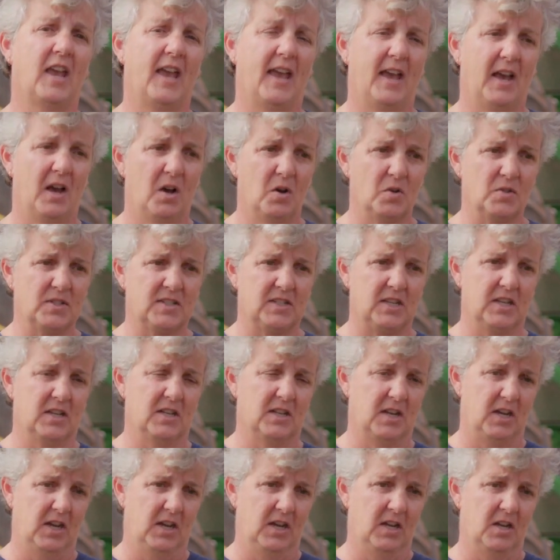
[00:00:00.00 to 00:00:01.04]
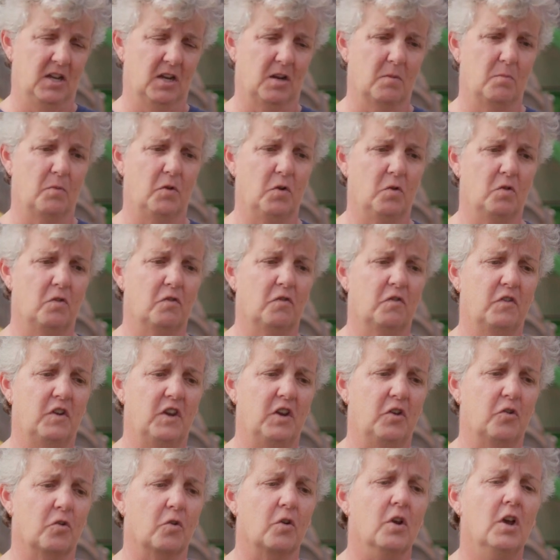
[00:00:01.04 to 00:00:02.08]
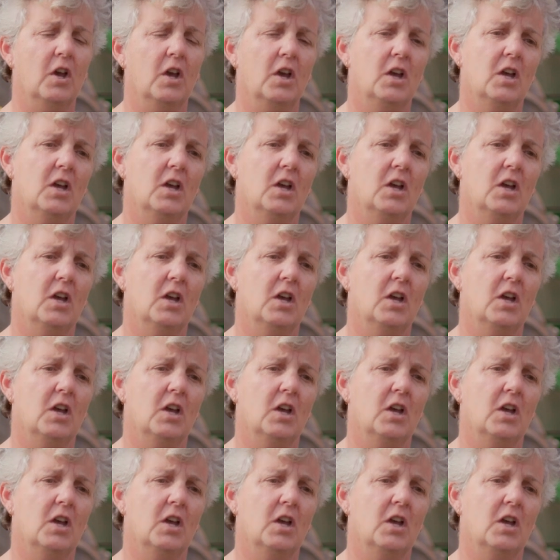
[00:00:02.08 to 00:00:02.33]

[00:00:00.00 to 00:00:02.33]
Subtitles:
cows get in the computer feeder